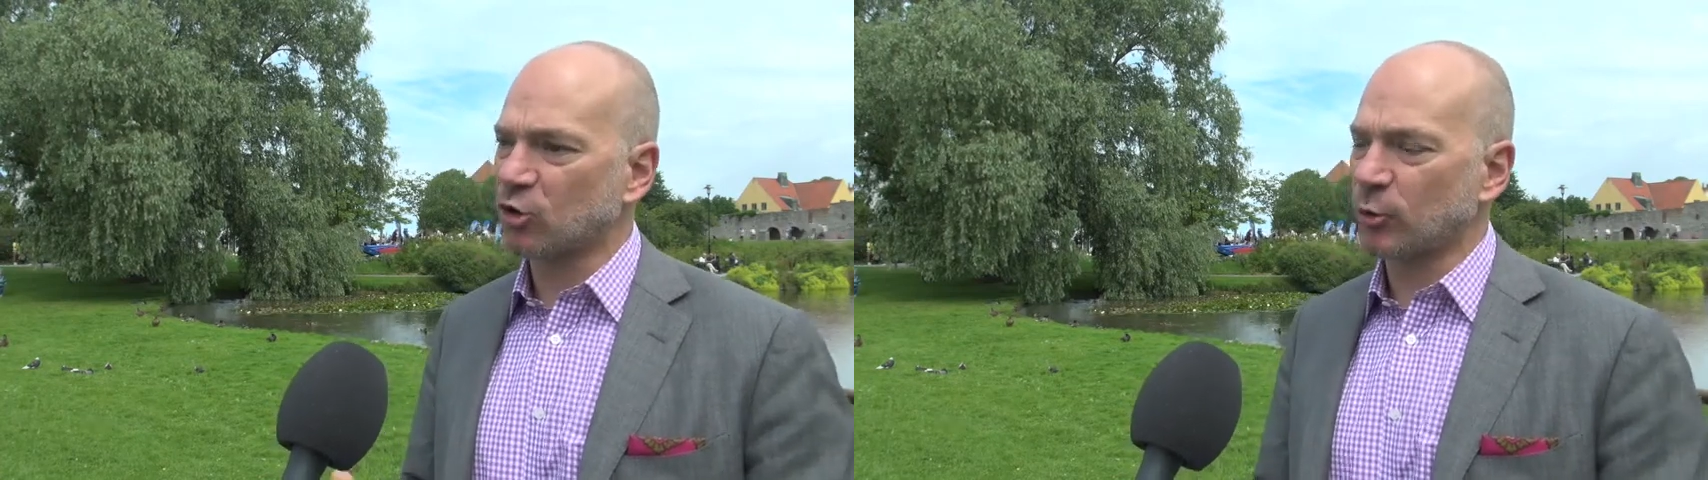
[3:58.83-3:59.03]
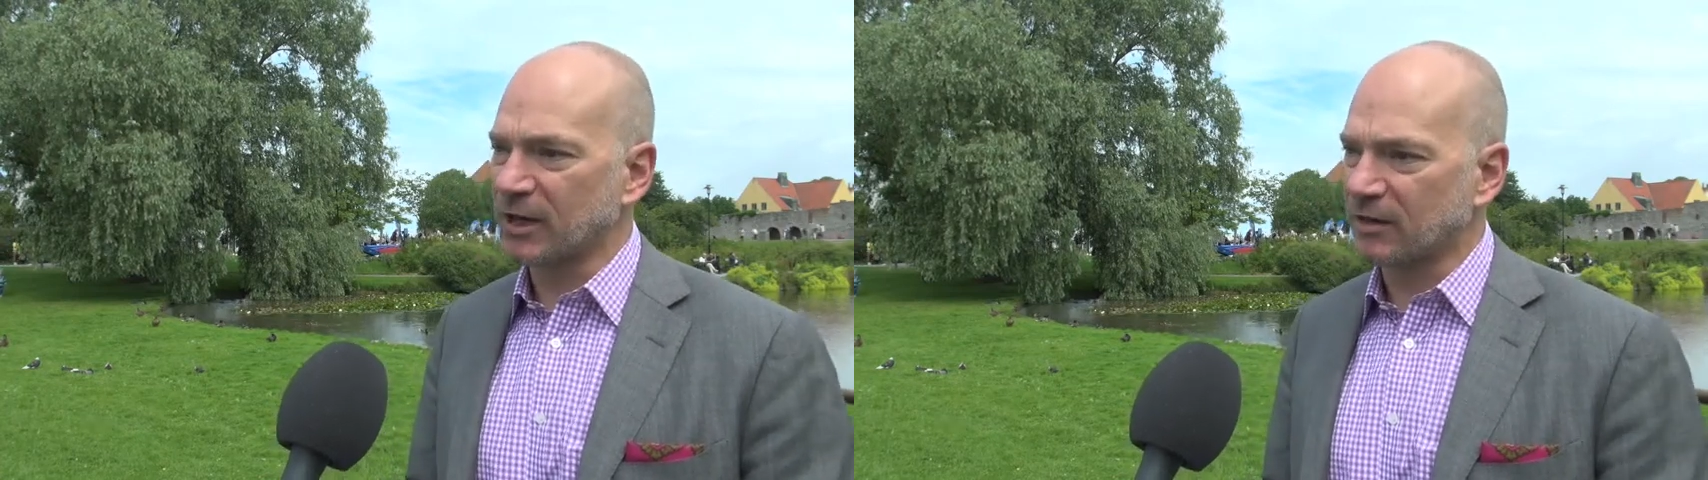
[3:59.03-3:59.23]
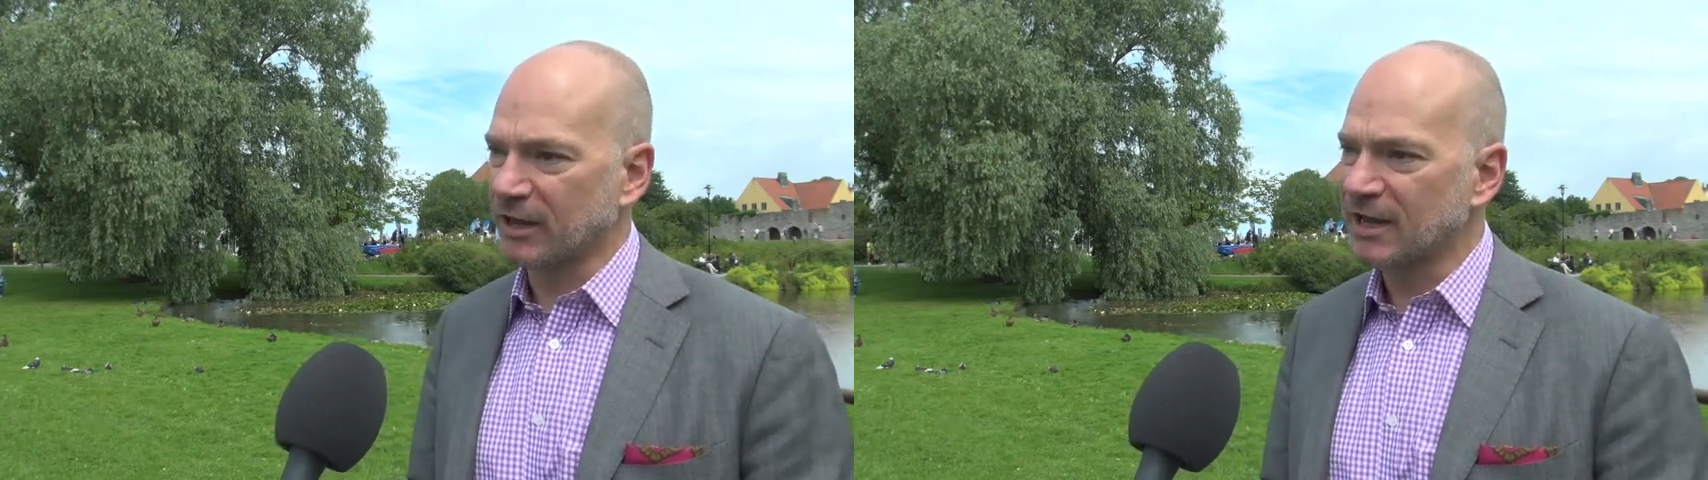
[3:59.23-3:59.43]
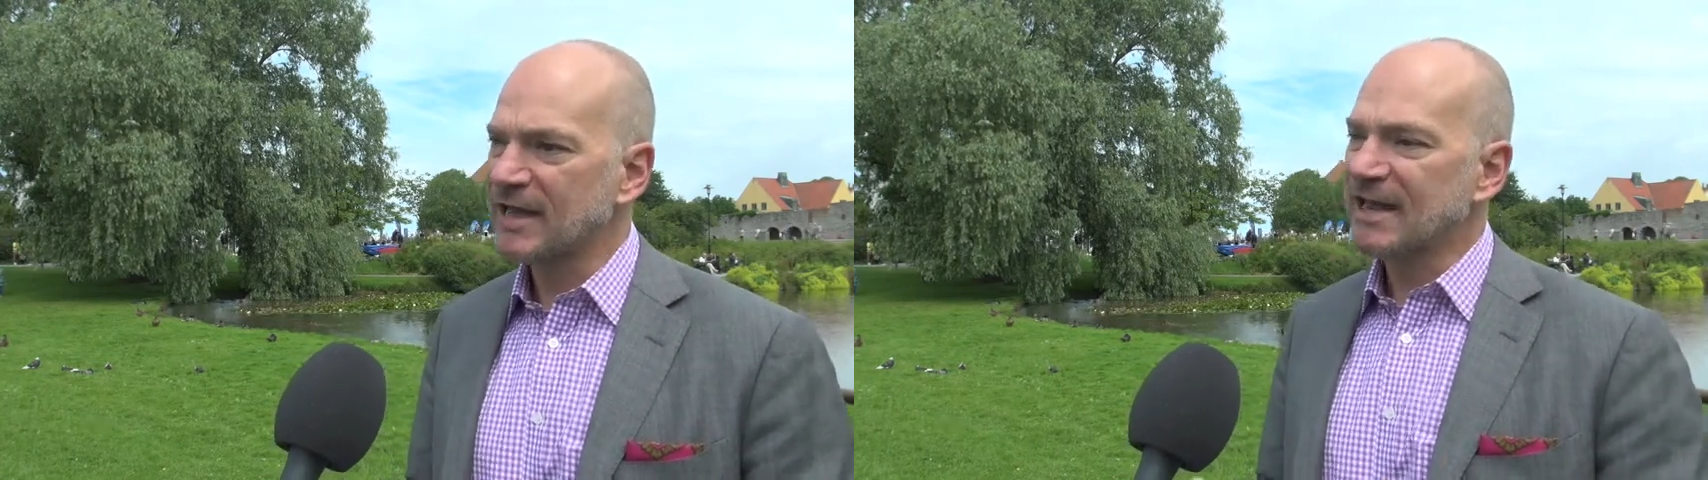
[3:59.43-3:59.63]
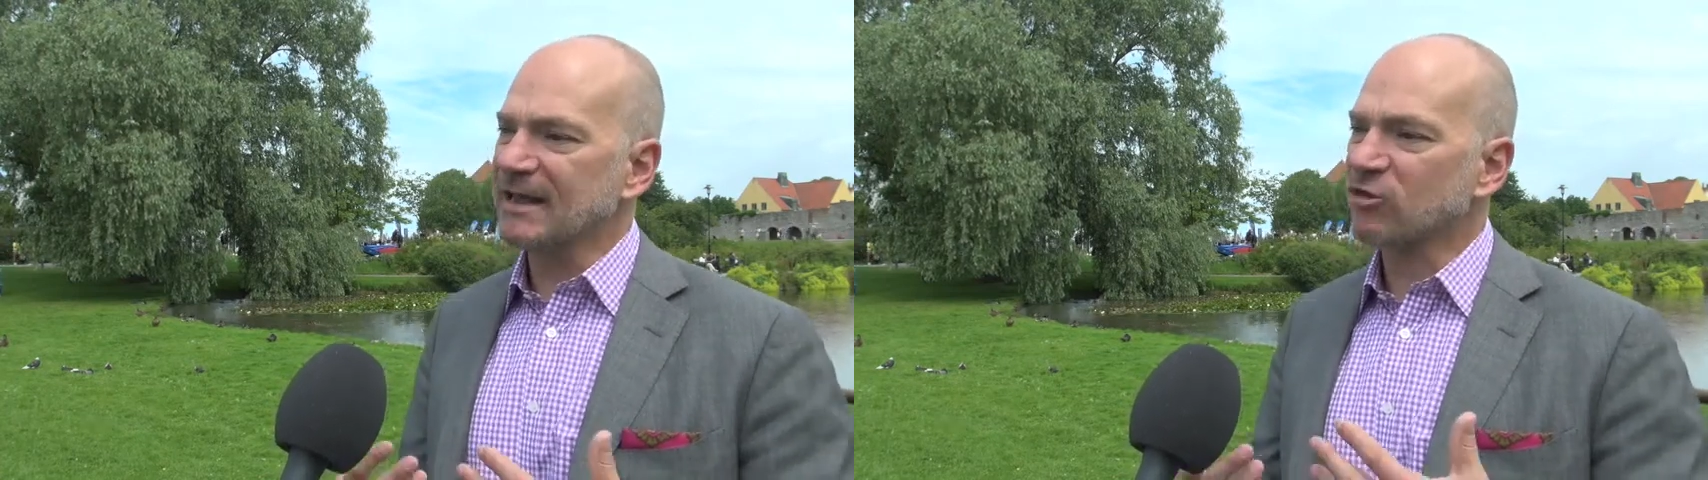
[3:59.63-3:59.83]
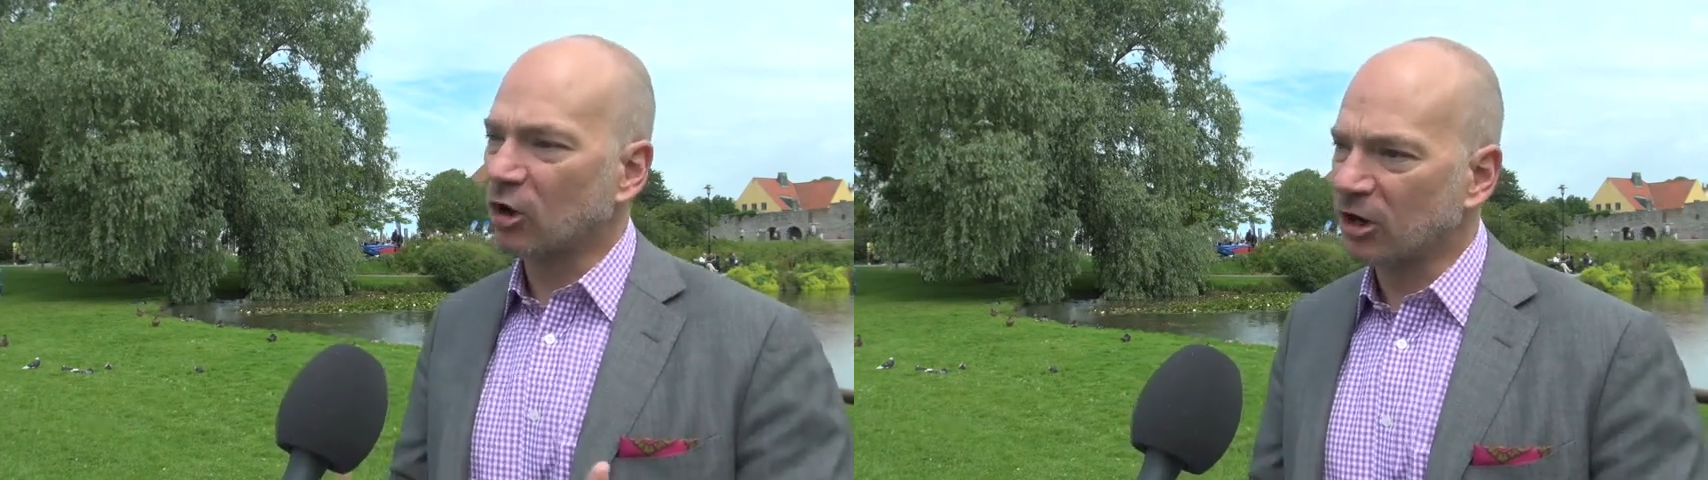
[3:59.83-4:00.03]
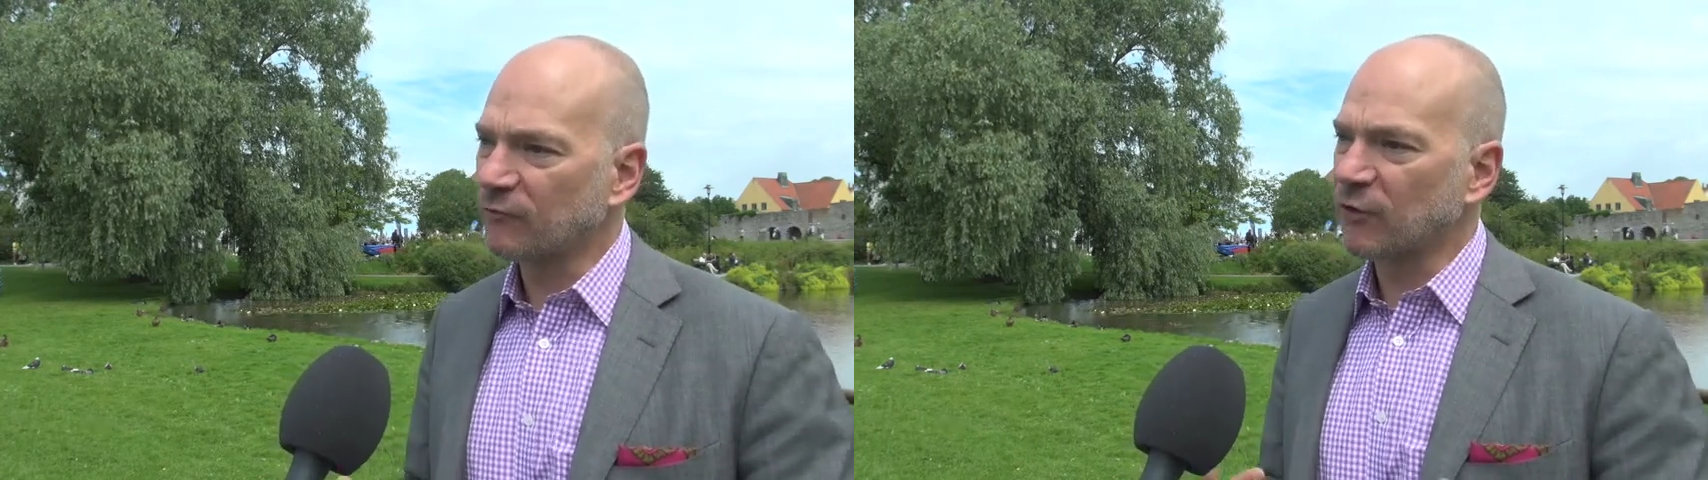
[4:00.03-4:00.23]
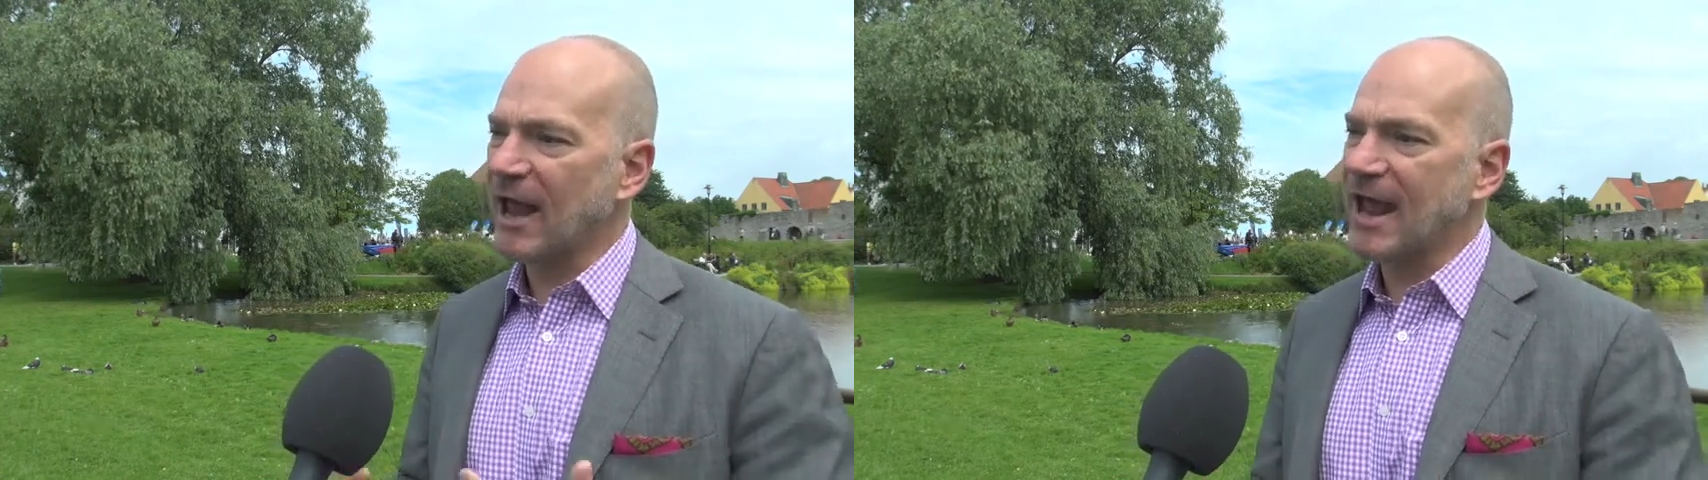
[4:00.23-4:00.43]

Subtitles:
quickly, it's hard for